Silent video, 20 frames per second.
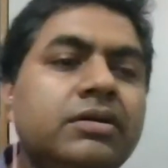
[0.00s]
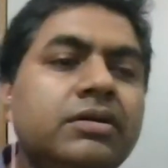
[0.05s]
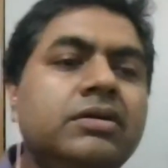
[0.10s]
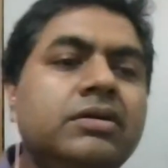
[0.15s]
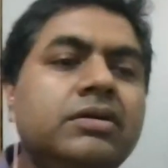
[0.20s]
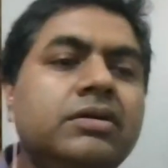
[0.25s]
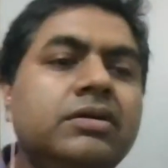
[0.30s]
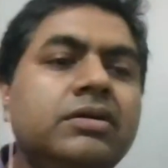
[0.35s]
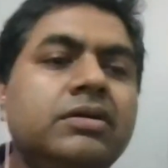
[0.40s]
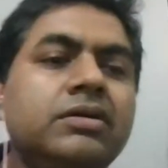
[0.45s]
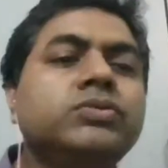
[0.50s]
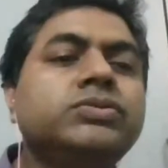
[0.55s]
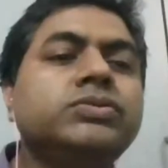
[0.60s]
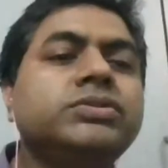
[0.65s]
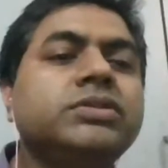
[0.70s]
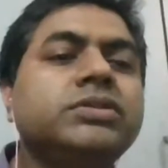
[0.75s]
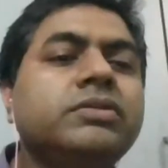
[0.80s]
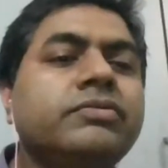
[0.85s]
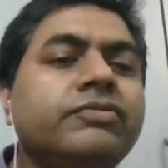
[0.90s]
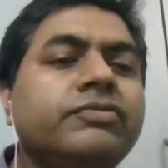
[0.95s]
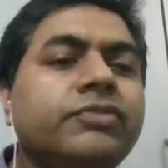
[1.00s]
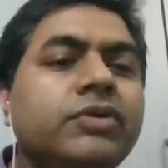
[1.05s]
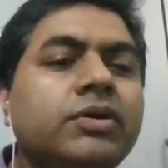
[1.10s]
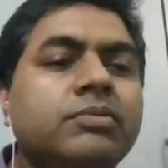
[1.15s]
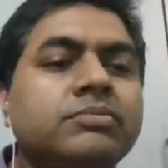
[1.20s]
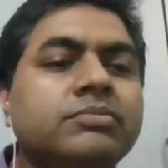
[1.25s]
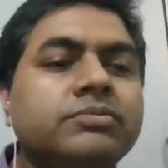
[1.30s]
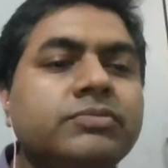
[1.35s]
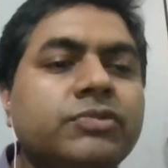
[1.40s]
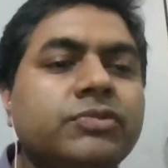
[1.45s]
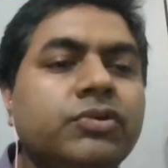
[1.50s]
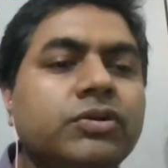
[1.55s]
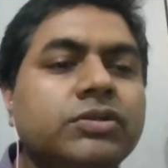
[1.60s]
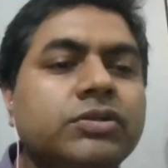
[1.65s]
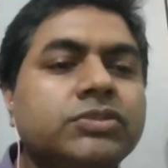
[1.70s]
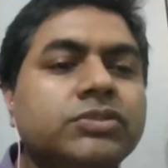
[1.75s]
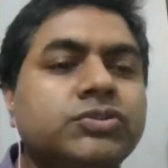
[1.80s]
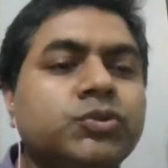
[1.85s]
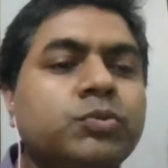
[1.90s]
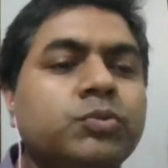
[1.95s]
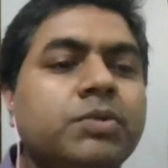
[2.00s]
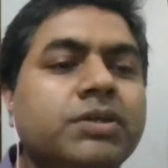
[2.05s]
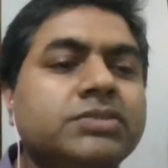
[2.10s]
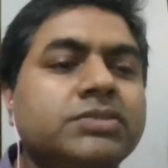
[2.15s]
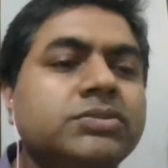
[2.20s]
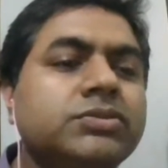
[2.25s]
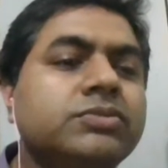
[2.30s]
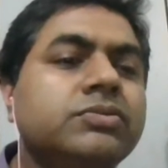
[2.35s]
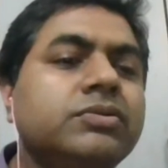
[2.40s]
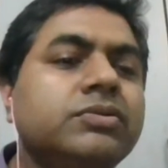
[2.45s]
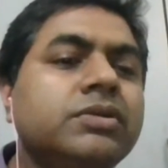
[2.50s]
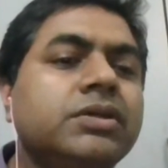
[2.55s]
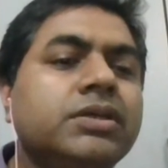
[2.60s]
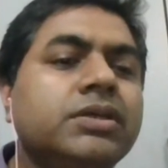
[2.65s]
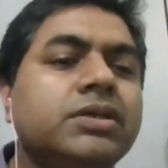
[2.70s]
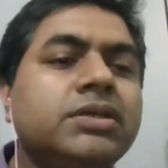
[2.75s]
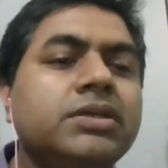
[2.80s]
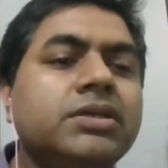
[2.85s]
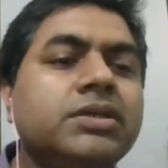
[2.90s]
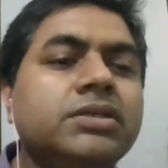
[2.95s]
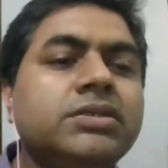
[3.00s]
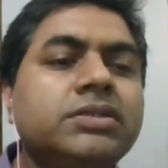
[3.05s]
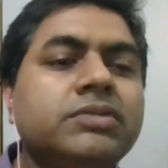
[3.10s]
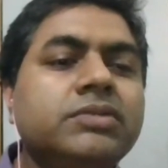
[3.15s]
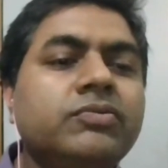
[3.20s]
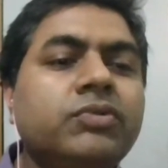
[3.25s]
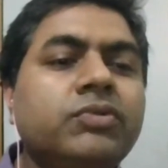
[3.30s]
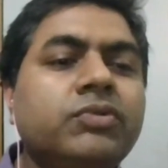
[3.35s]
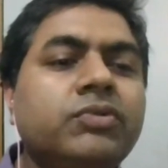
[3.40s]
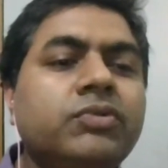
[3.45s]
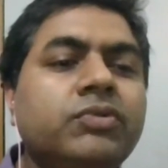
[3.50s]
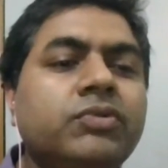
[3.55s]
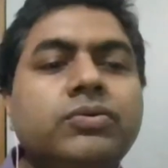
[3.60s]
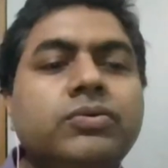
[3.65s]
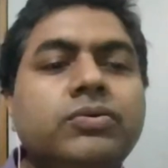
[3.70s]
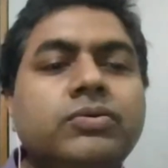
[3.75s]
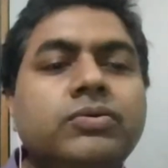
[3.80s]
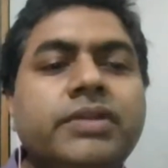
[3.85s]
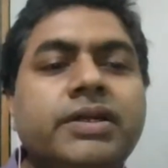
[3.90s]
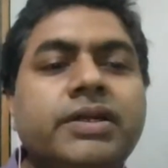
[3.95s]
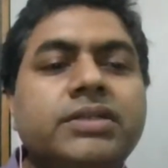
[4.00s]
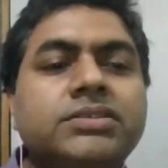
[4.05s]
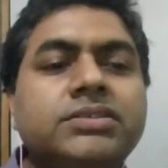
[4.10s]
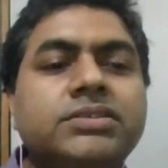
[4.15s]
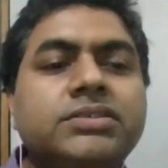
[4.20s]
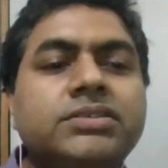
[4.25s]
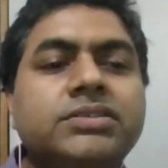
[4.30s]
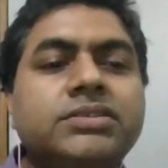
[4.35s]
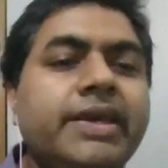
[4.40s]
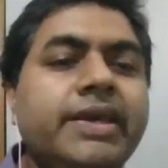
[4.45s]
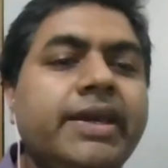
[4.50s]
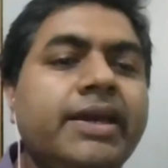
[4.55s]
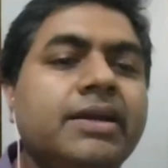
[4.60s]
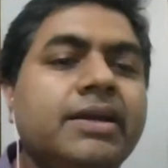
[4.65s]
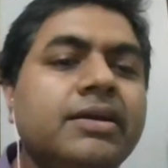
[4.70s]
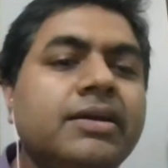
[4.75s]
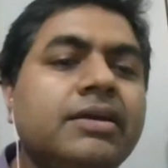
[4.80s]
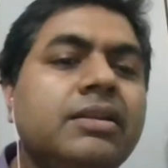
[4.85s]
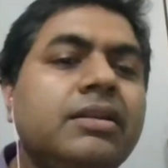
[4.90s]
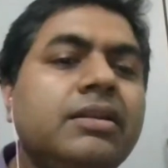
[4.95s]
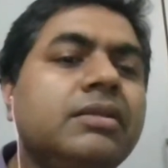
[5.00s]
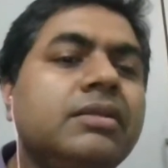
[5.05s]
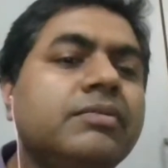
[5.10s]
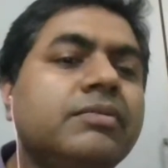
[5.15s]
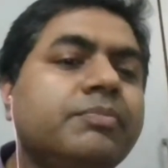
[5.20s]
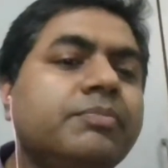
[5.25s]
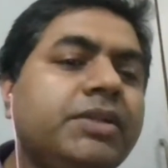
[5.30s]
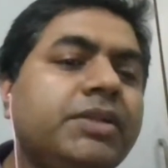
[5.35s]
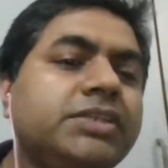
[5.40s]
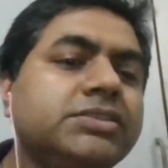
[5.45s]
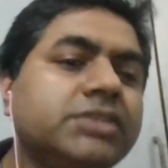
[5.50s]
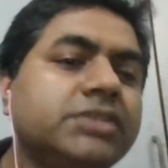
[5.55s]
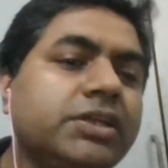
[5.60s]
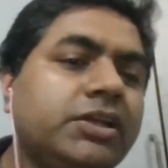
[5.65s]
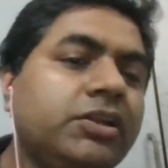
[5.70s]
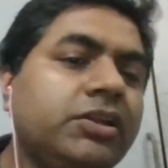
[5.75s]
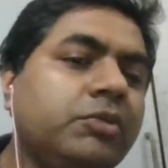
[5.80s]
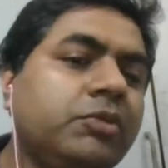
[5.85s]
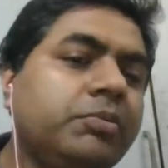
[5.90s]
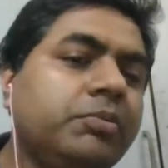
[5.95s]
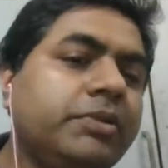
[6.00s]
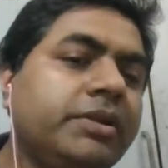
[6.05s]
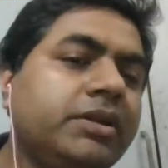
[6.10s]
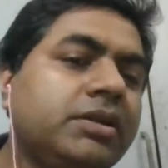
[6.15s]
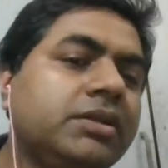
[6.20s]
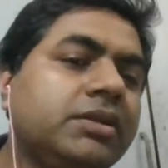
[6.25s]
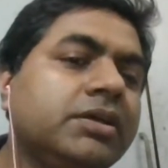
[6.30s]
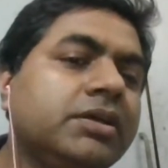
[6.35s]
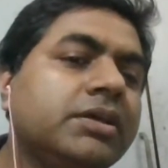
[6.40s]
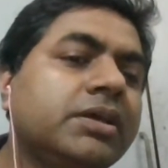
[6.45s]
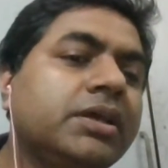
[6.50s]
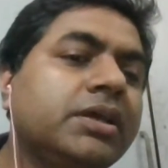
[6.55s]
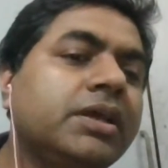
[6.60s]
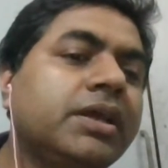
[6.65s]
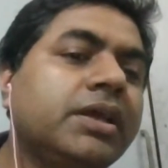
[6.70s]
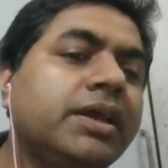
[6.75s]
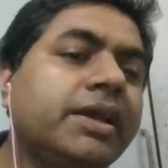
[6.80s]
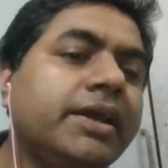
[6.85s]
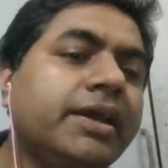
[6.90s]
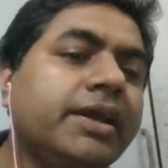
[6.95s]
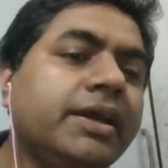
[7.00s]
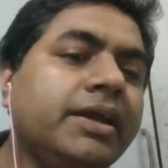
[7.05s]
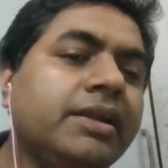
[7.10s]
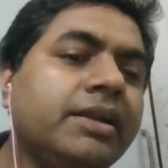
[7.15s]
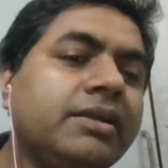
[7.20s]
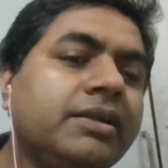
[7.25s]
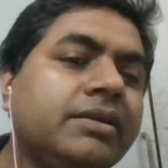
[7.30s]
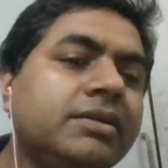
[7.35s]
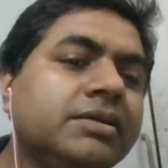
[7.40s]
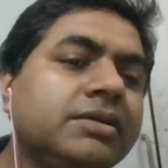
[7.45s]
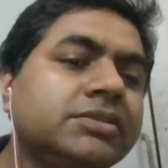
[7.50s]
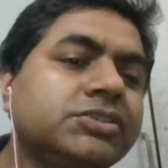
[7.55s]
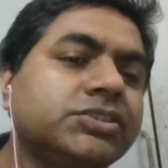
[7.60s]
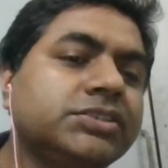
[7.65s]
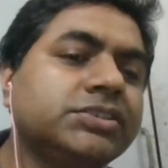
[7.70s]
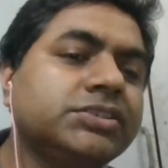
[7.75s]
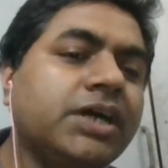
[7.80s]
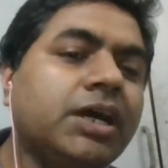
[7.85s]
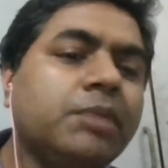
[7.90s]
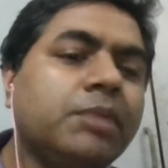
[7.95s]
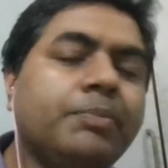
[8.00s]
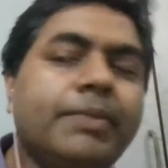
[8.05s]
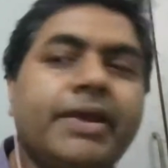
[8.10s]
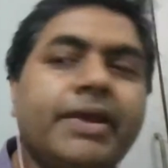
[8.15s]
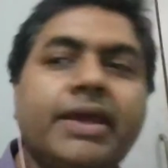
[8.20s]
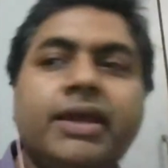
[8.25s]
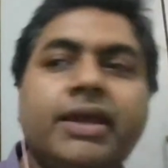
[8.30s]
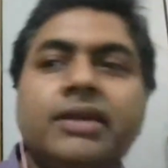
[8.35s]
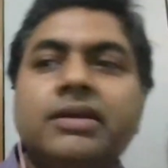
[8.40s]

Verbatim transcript: a uh, question from Dr. Subansu. He want to know that C angle. Please elaborate. And uh, I think you